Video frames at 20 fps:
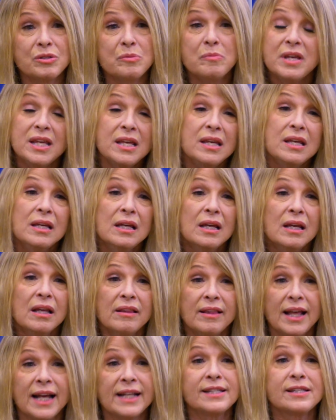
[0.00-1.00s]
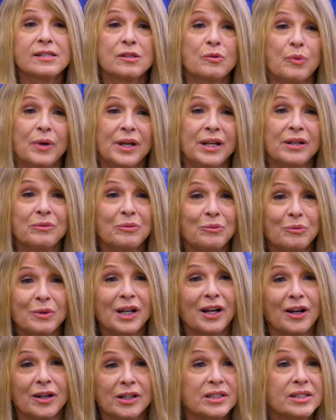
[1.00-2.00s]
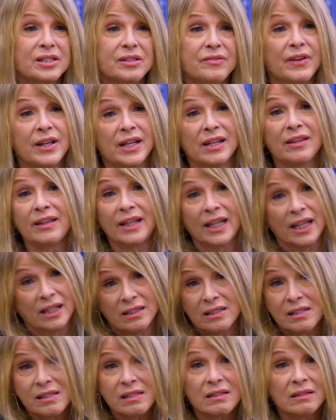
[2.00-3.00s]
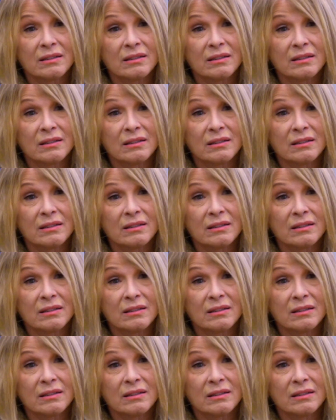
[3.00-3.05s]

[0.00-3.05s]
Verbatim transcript: to me, that's the win, regardless of anything else.